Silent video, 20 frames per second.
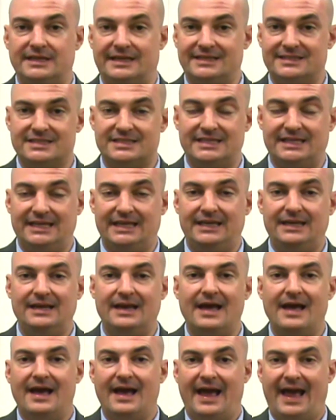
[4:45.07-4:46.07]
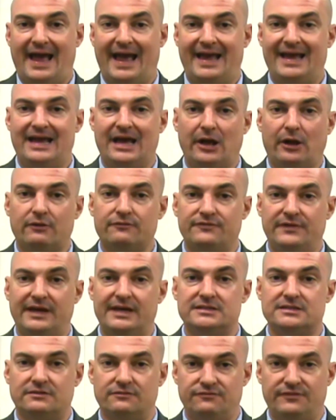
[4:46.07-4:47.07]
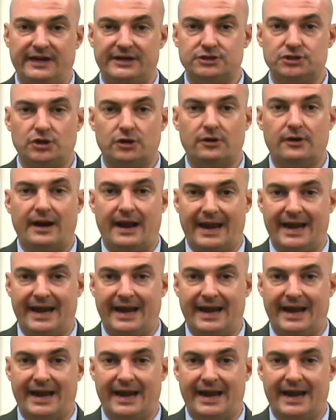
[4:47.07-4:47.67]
that's C-A-L-V as in Victor,